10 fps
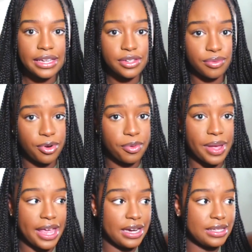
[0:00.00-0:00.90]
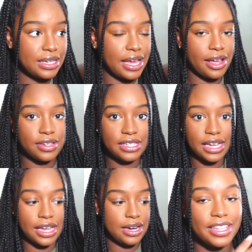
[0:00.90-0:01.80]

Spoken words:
It's a robe and it's a gown set.